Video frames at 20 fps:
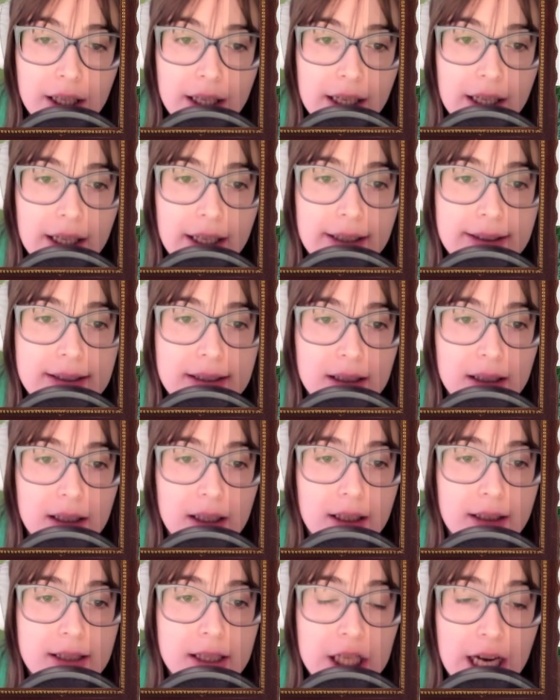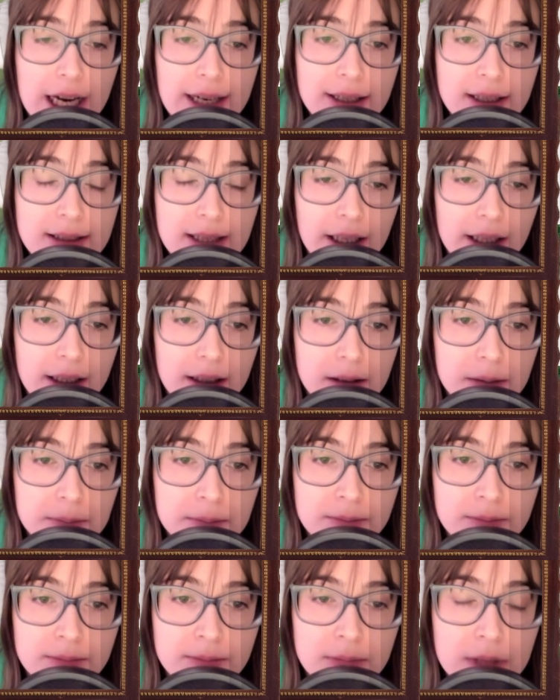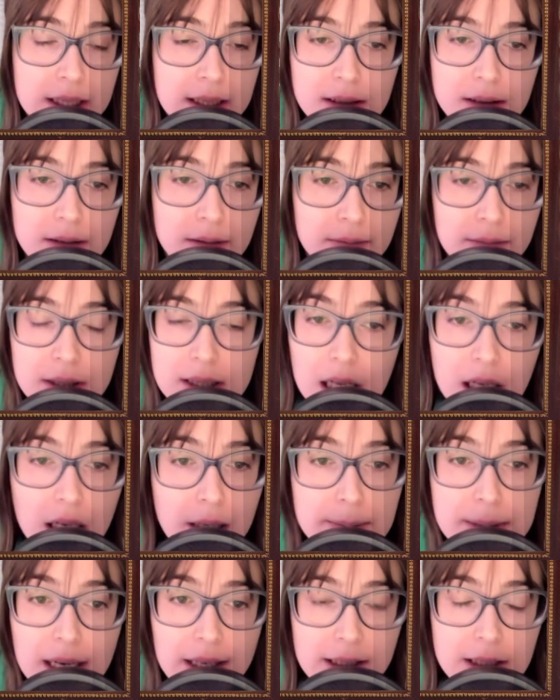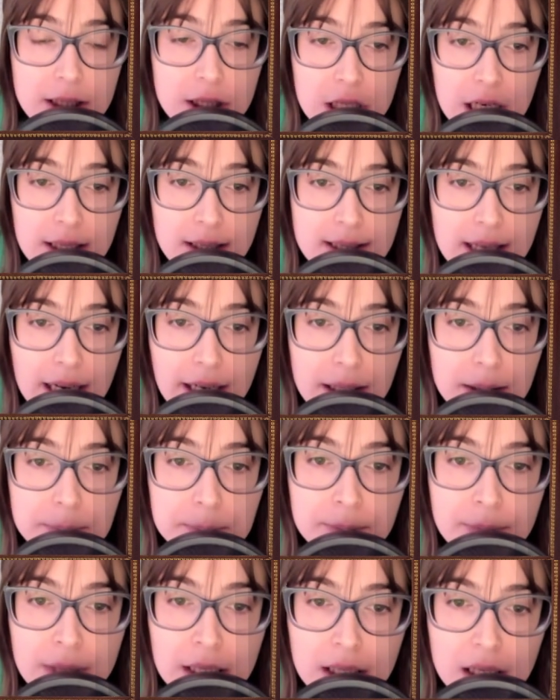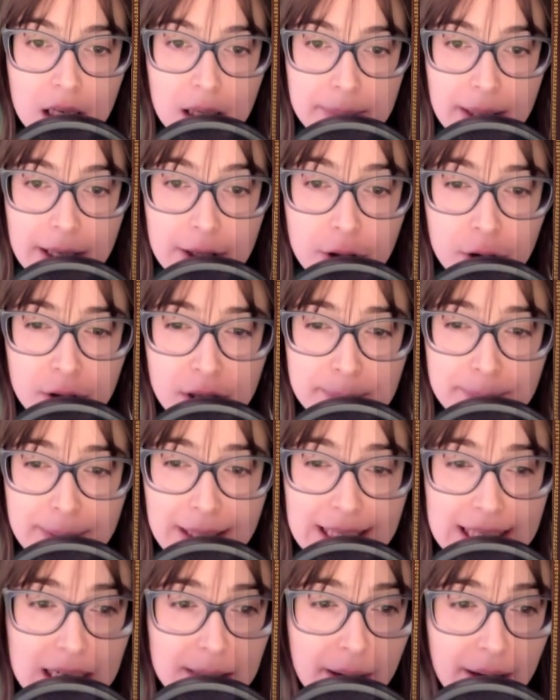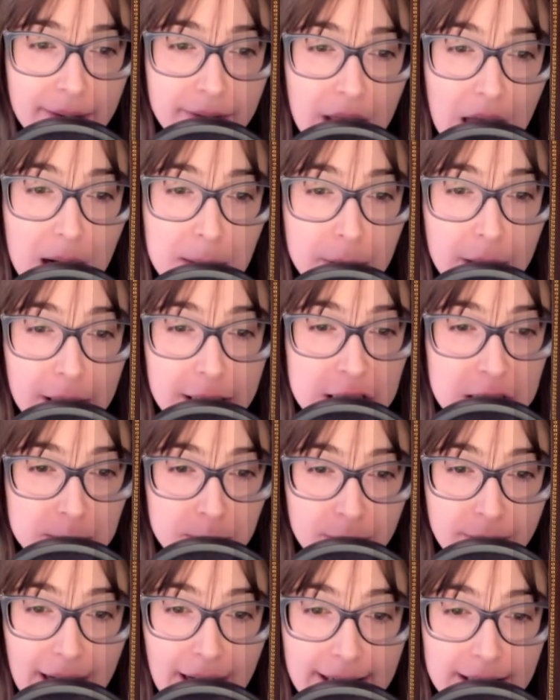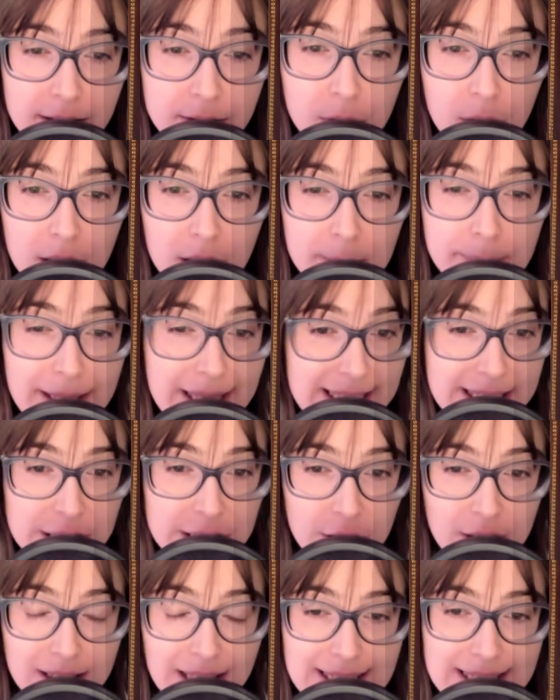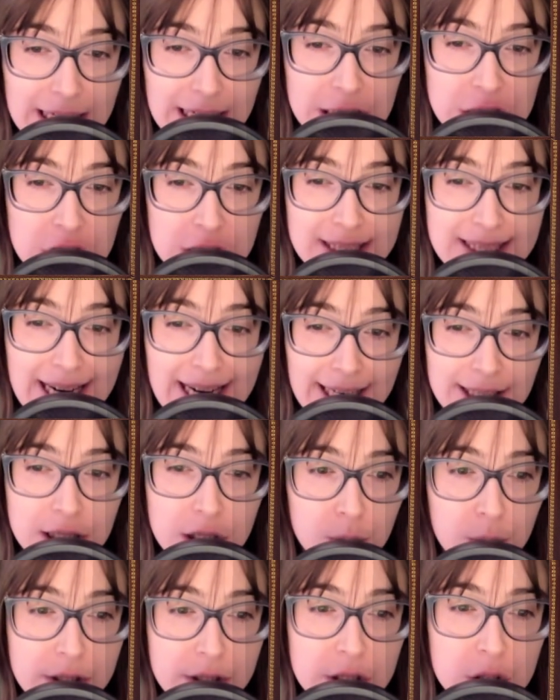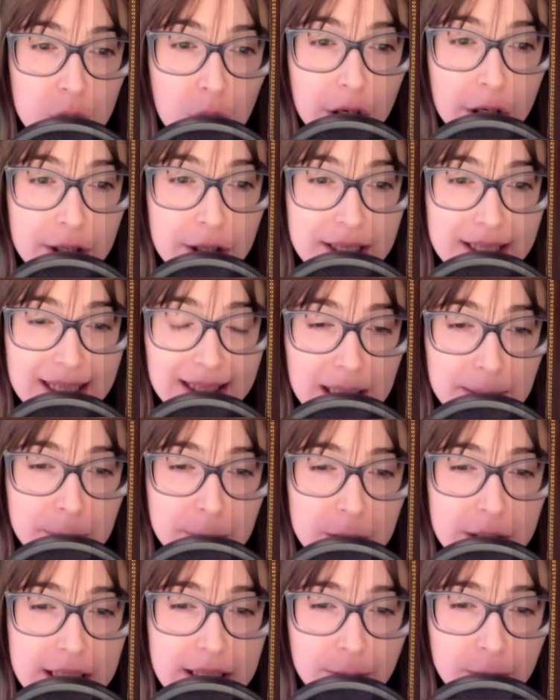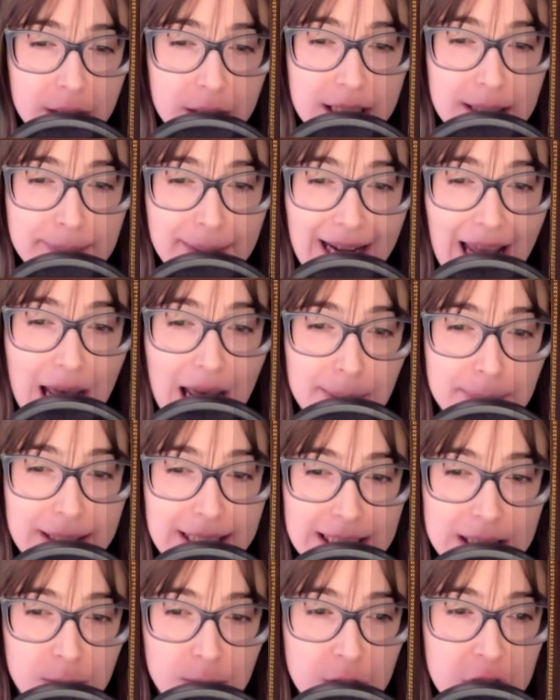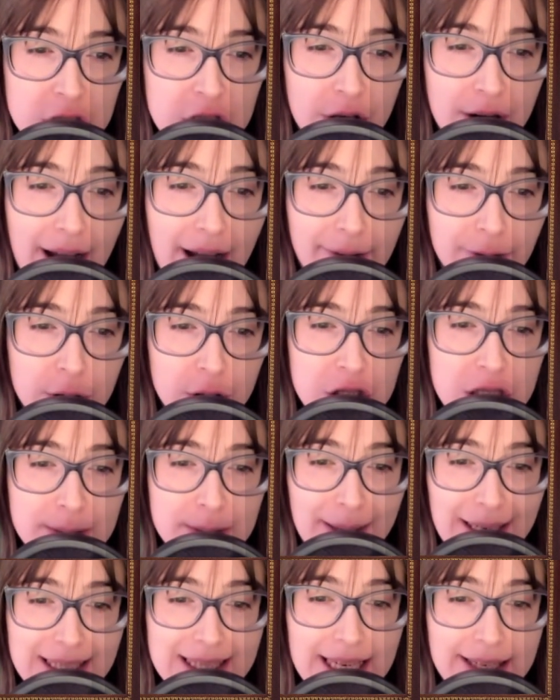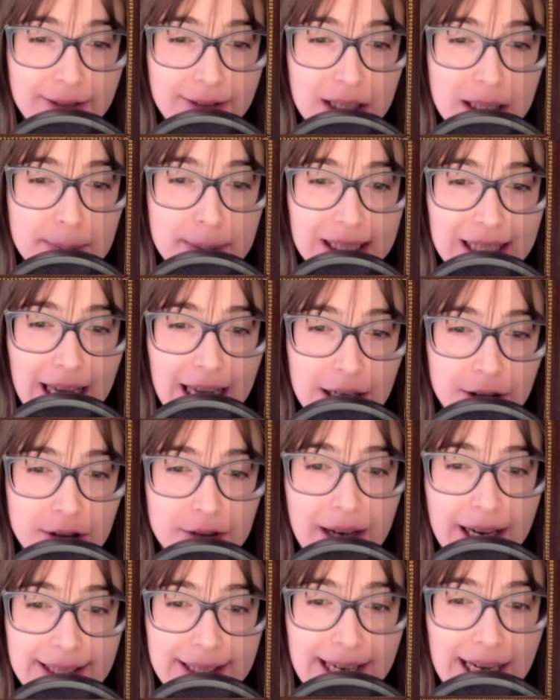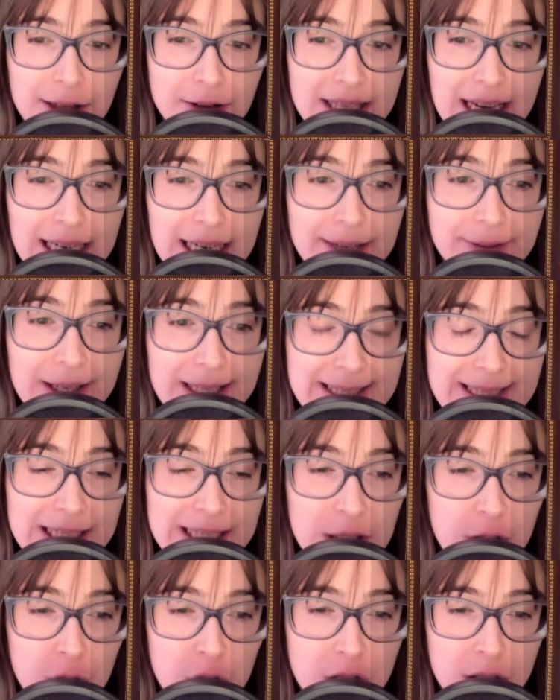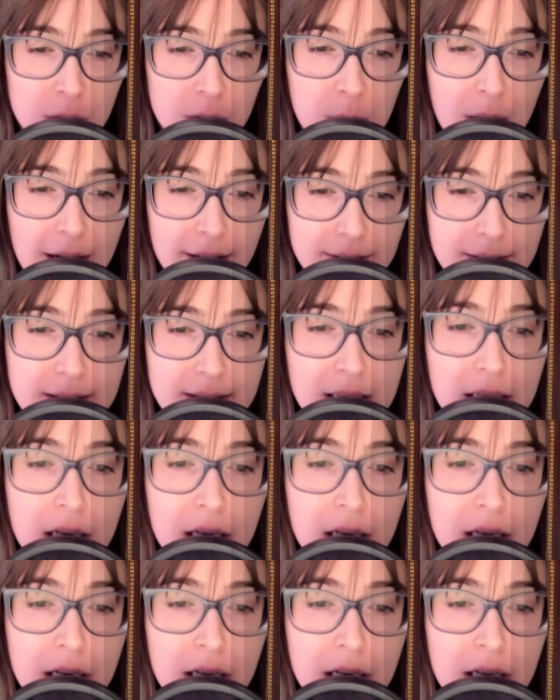it's a genocide. That's all I'm saying, it's genocide. May through the medium of the operation provided for by the sterilization statute restore her to the liberty, freedom, and happiness which thereafter she might safely be allowed to find outside of institutional walls.